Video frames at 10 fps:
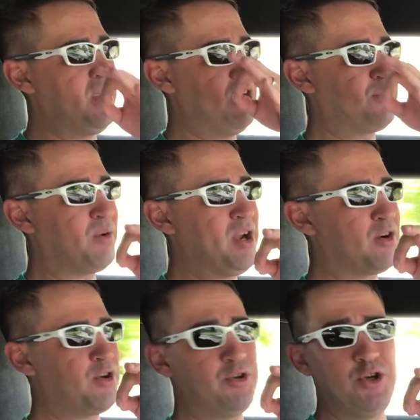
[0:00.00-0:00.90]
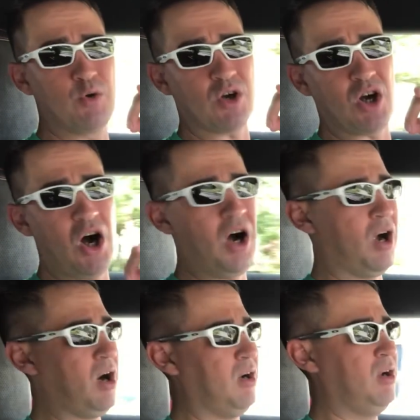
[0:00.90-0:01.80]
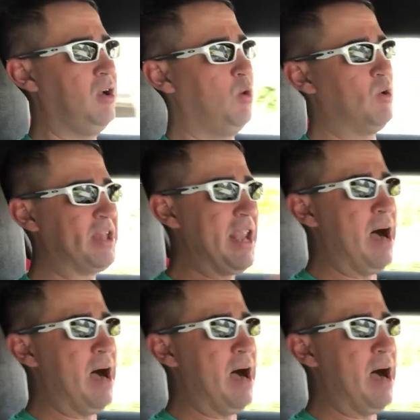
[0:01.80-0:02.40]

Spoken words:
you get a 3-year newer car with